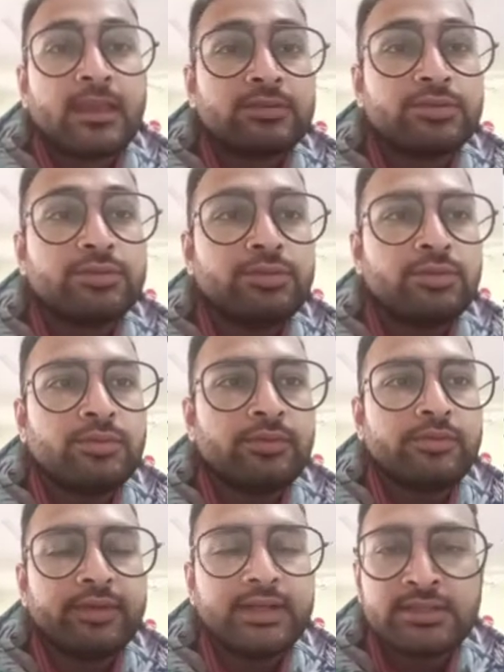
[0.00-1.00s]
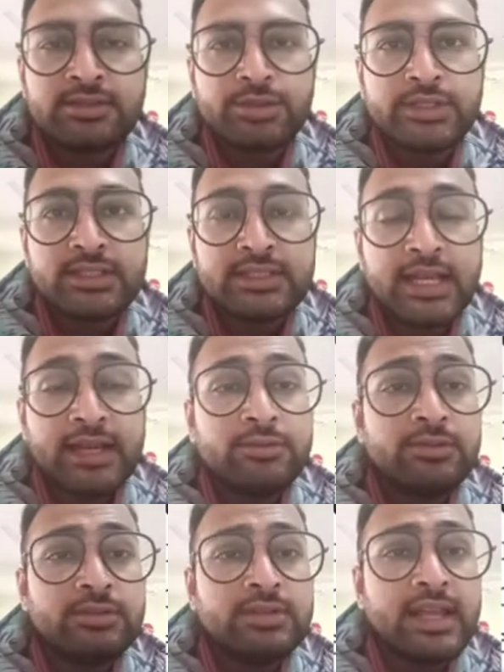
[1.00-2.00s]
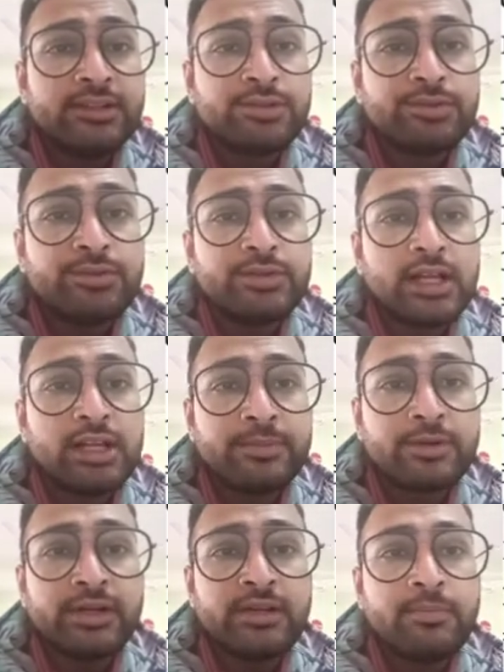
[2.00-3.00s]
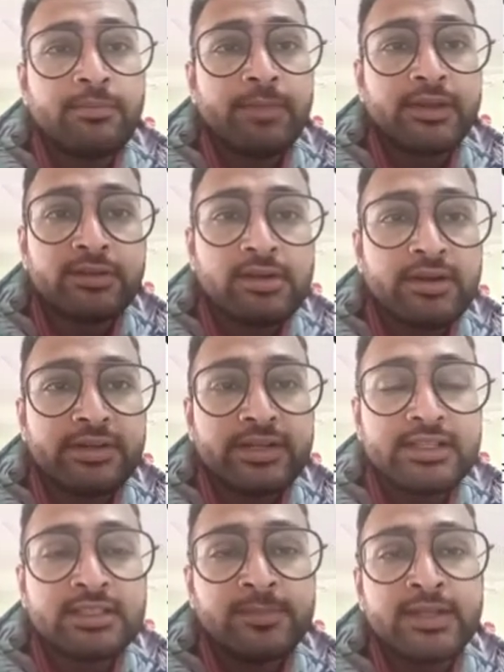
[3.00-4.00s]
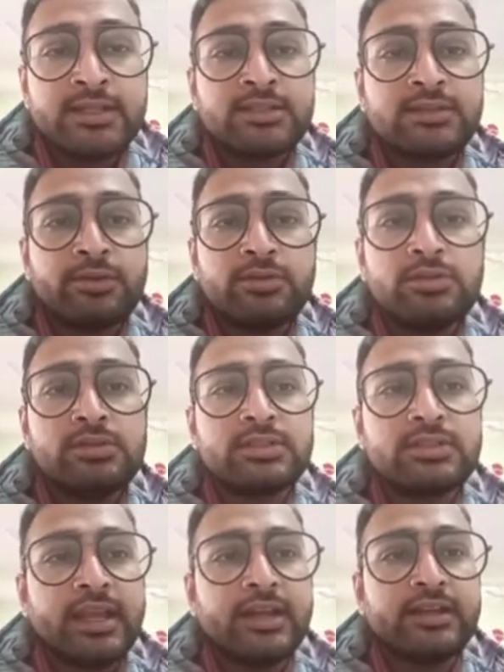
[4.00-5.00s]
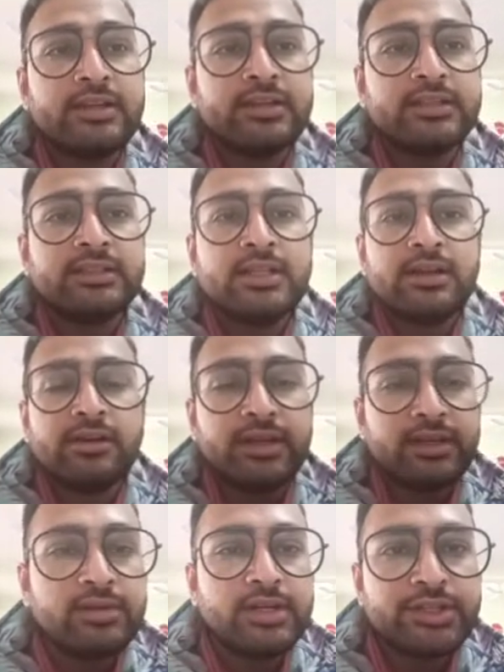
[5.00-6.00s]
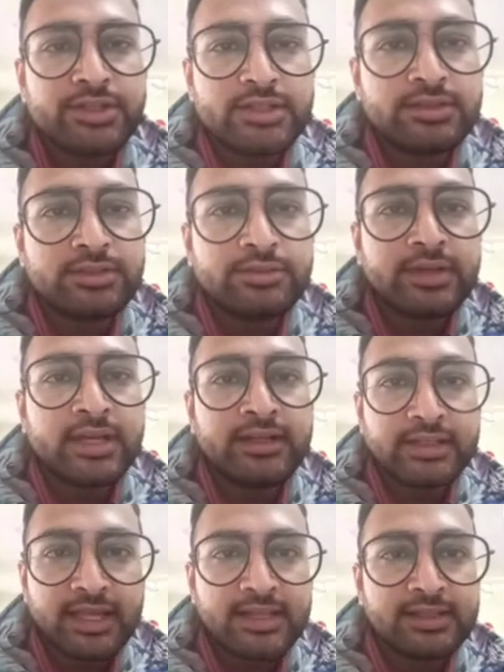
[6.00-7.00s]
So, better students, I would like to elaborate. Peculiarities means rules and regulations you can tell.